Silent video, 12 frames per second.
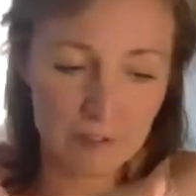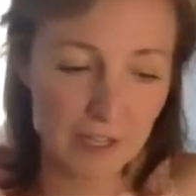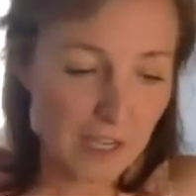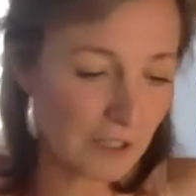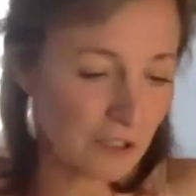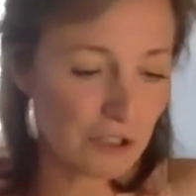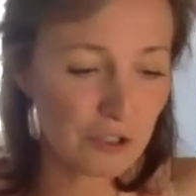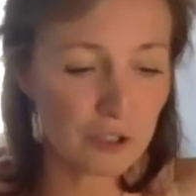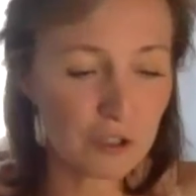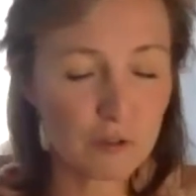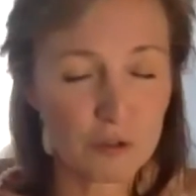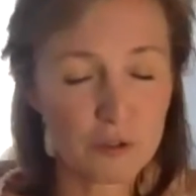I just
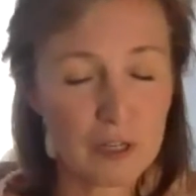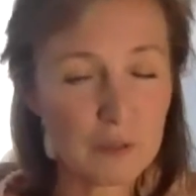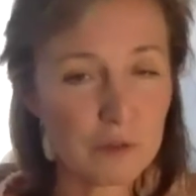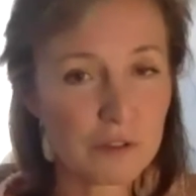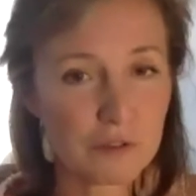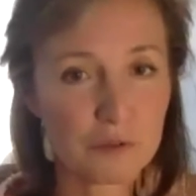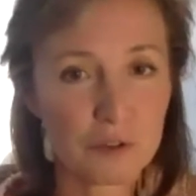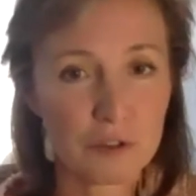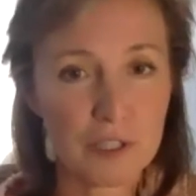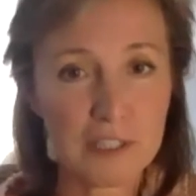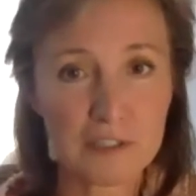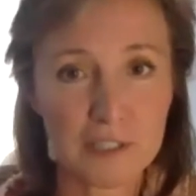go look around for
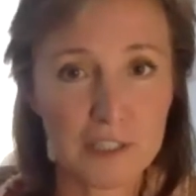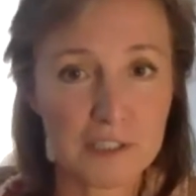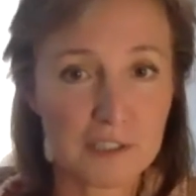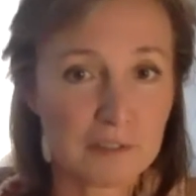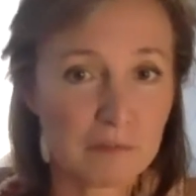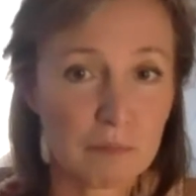insects.